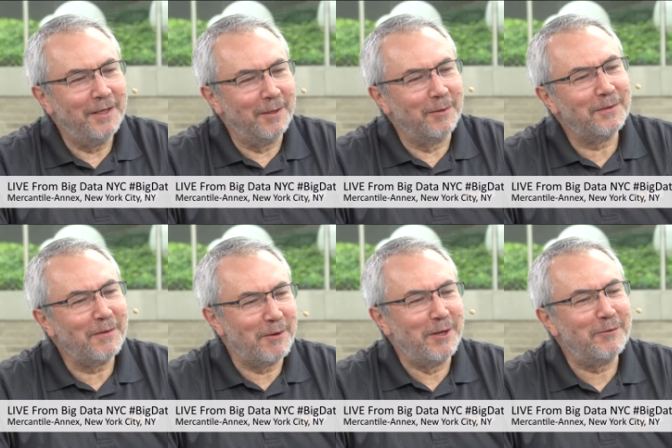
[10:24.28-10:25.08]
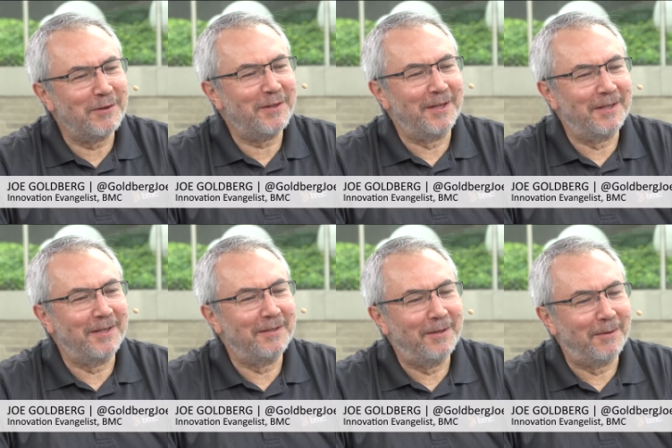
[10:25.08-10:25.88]
you know, it's very interesting
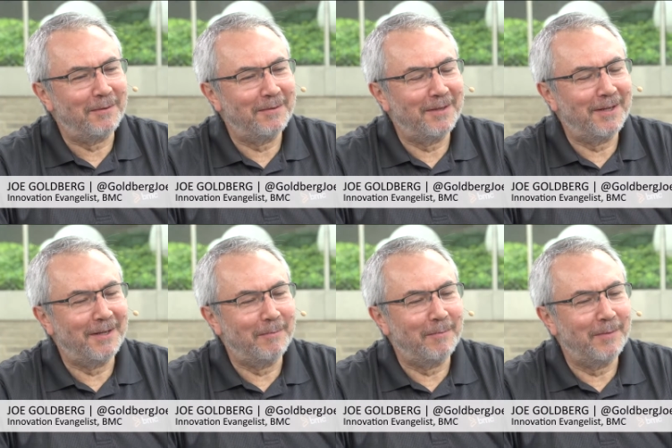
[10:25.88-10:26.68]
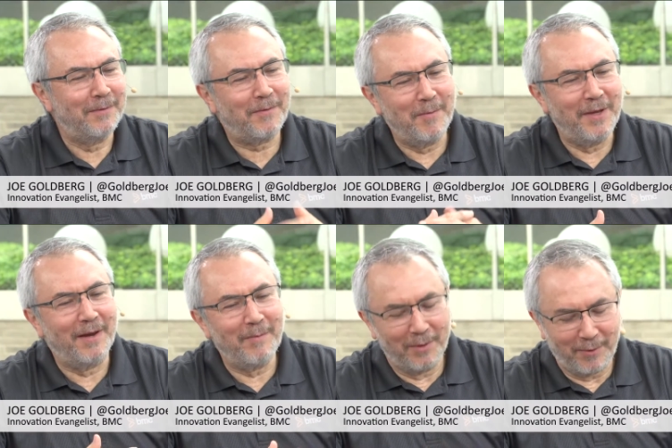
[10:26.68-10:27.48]
that, you know, um, for me,
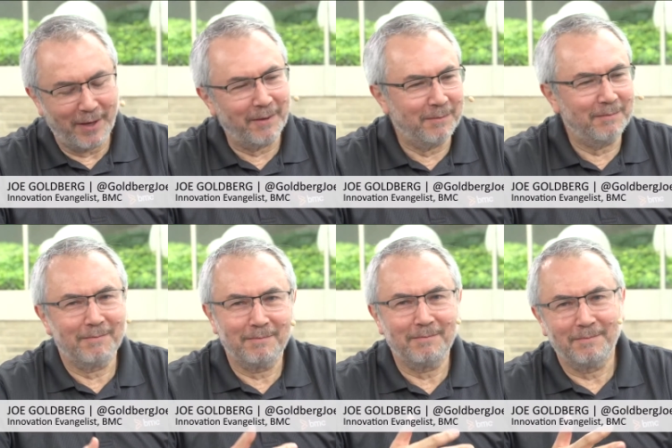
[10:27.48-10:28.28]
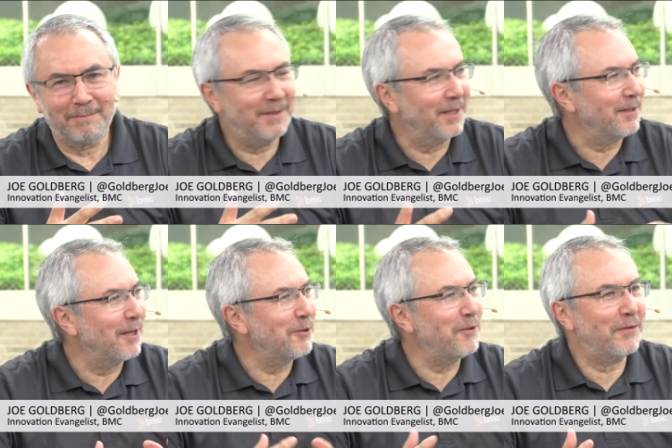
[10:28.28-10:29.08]
I've been around
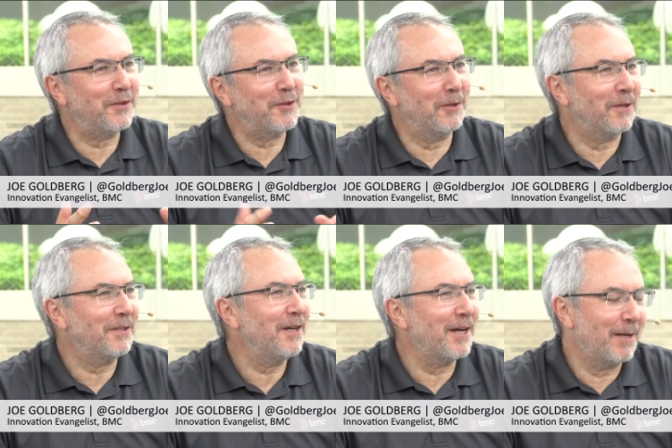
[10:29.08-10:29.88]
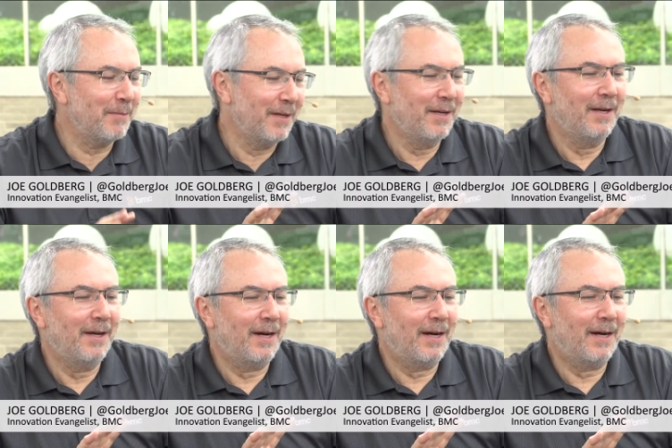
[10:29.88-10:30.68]
technology for such a long time.
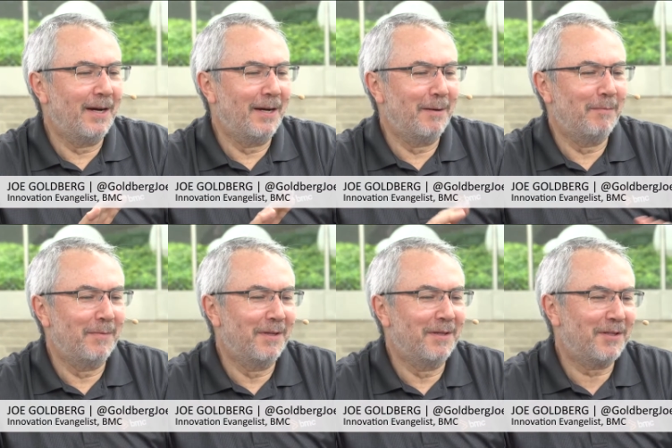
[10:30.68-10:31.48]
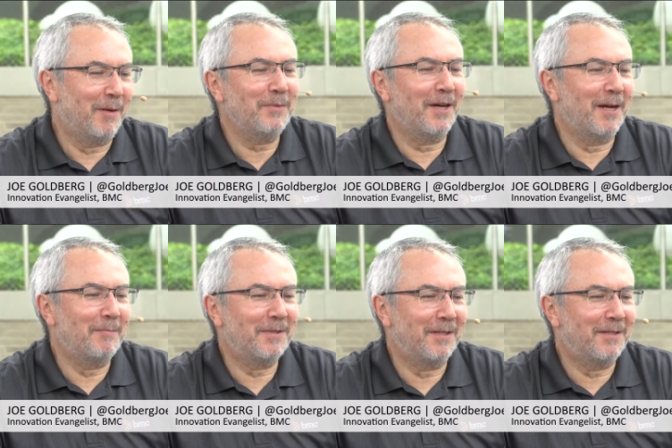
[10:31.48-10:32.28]
Uh,
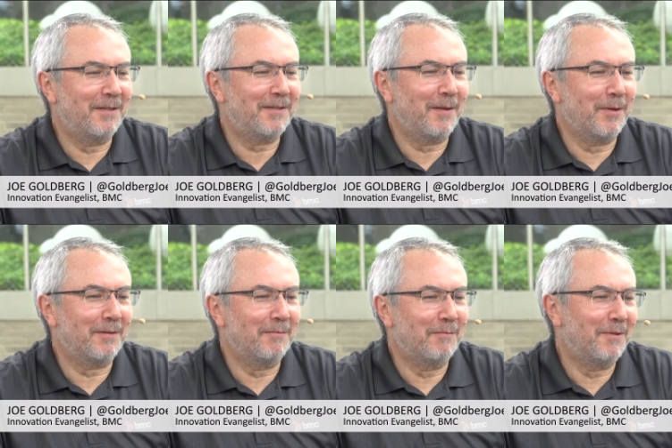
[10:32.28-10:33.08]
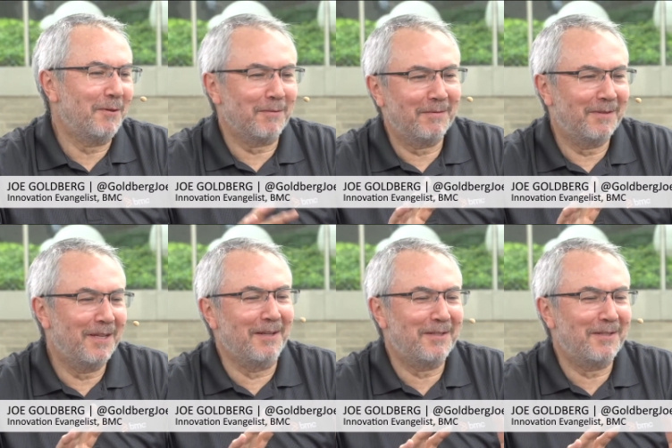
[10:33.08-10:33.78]
sometimes, and it's somewhat you know,